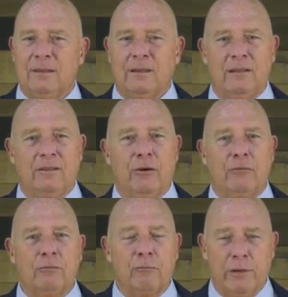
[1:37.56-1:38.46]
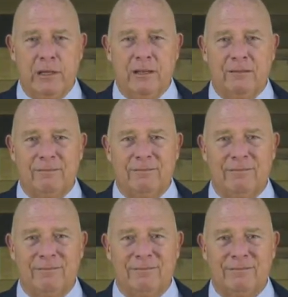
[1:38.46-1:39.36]
and don't read it,
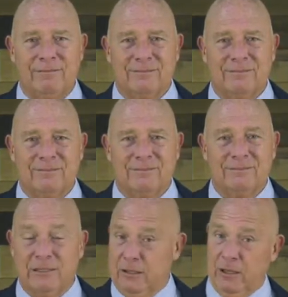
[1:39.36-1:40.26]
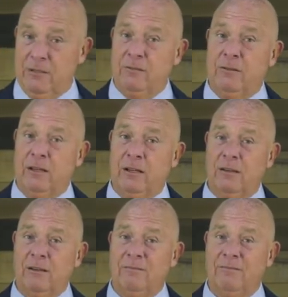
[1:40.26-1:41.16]
it doesn't do you any
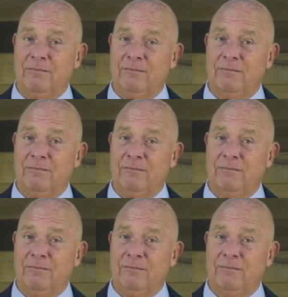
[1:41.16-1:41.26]
good?